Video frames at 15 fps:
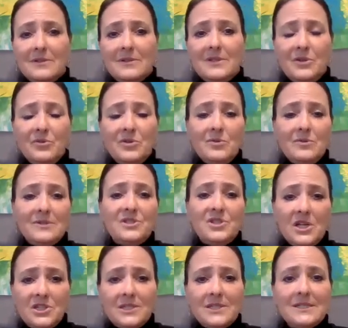use
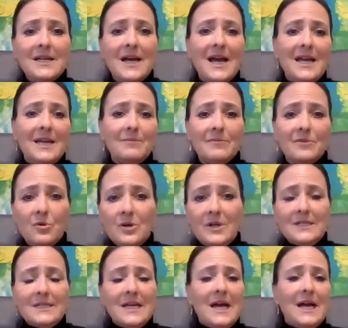judges' time,
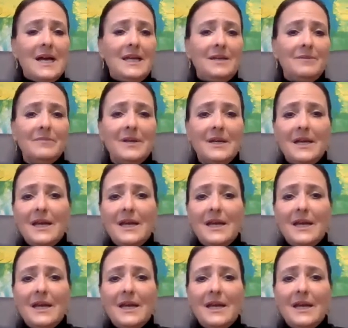court time,